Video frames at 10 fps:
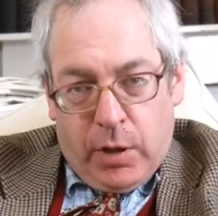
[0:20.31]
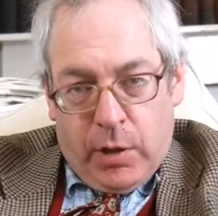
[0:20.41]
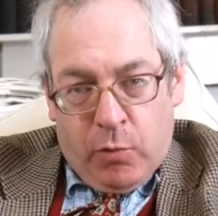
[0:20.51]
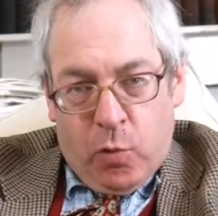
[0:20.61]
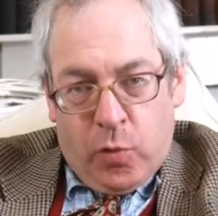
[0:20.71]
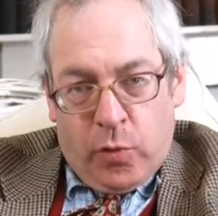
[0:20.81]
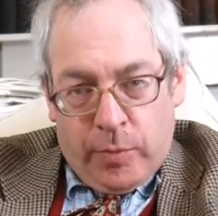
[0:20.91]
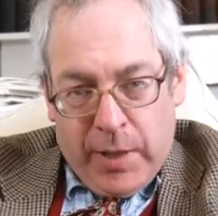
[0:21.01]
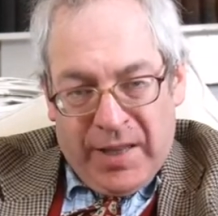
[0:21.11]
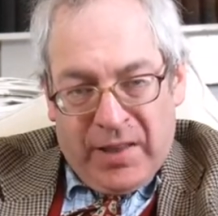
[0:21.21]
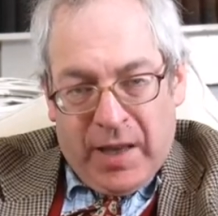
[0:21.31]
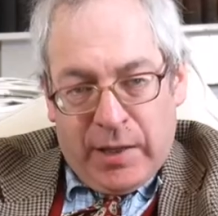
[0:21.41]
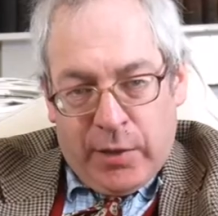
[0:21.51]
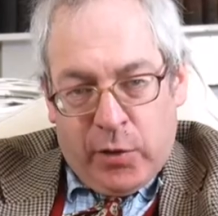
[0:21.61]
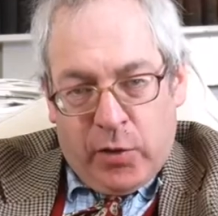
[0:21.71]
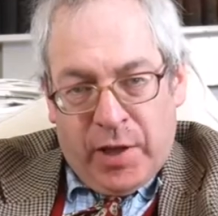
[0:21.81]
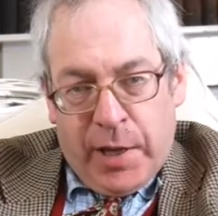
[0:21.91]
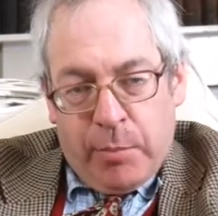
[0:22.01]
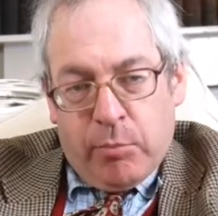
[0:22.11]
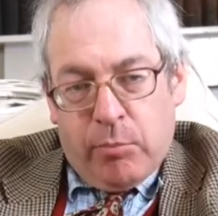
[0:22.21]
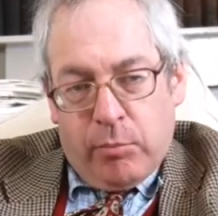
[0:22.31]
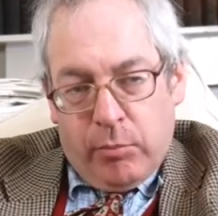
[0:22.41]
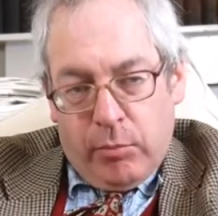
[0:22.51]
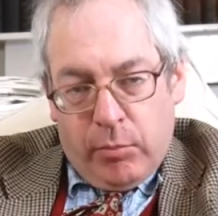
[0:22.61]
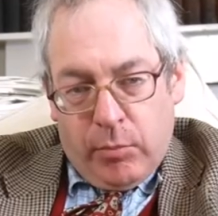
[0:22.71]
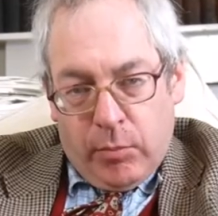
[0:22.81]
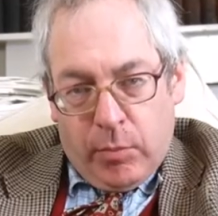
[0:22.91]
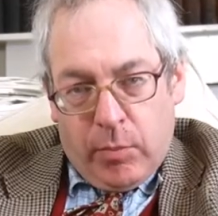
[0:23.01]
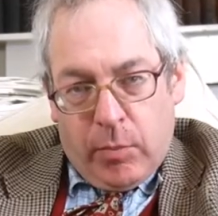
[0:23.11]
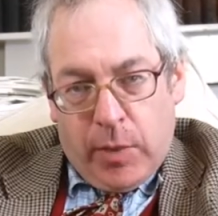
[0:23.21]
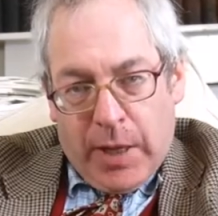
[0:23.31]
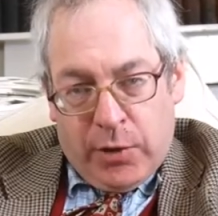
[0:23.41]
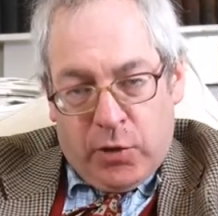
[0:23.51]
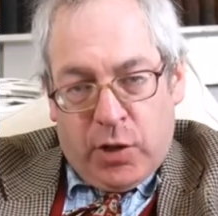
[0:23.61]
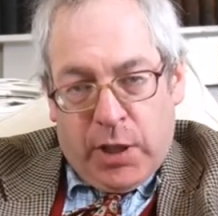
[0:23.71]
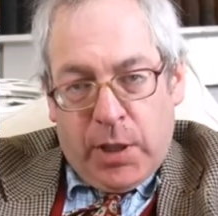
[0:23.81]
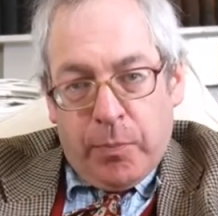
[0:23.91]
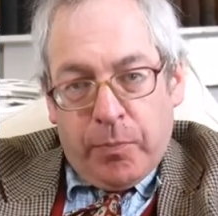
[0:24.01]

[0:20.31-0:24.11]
are all exactly the same entity.